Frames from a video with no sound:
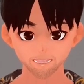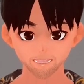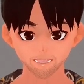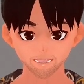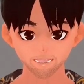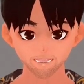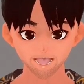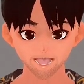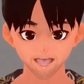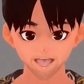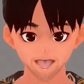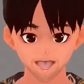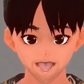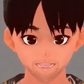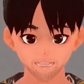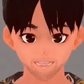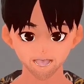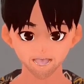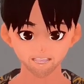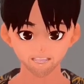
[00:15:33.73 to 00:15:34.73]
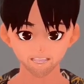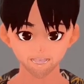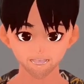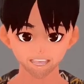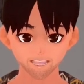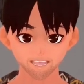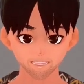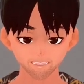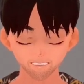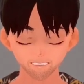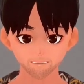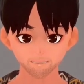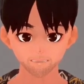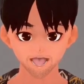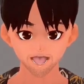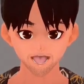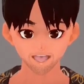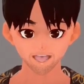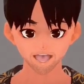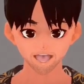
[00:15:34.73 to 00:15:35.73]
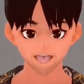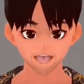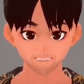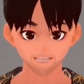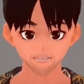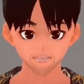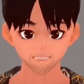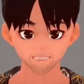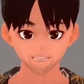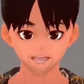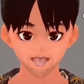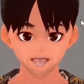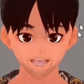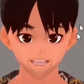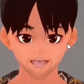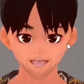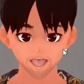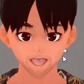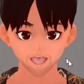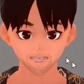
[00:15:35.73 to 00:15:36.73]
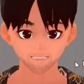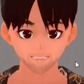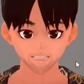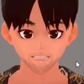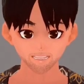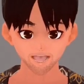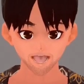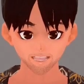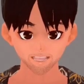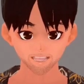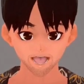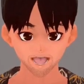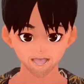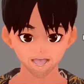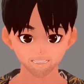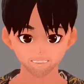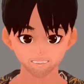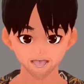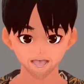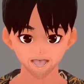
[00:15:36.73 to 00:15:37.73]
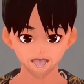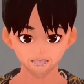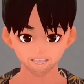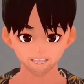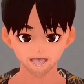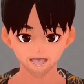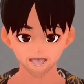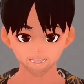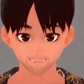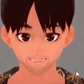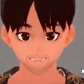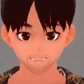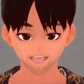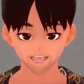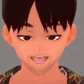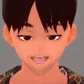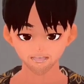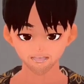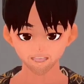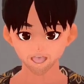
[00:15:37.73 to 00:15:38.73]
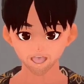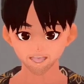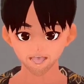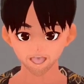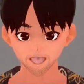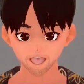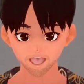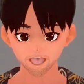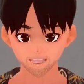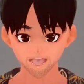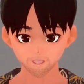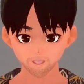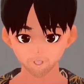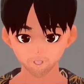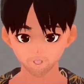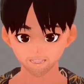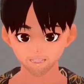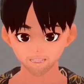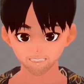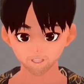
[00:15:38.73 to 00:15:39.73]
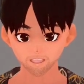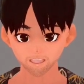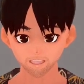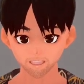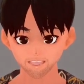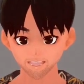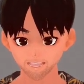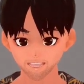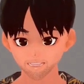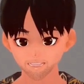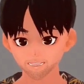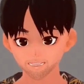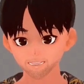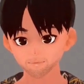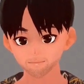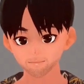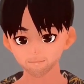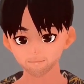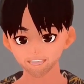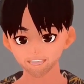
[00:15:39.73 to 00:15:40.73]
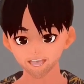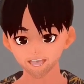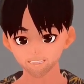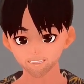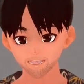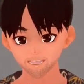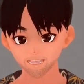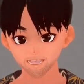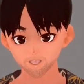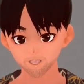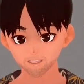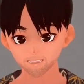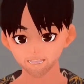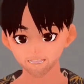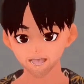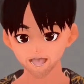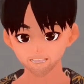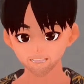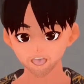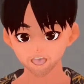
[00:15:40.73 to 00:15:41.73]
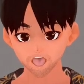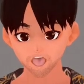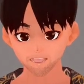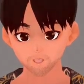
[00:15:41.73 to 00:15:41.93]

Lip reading: Don't cut off at the edge. I'm guessing it's not gonna be as light on the sides of the character, but I'm not quite sure. You can use to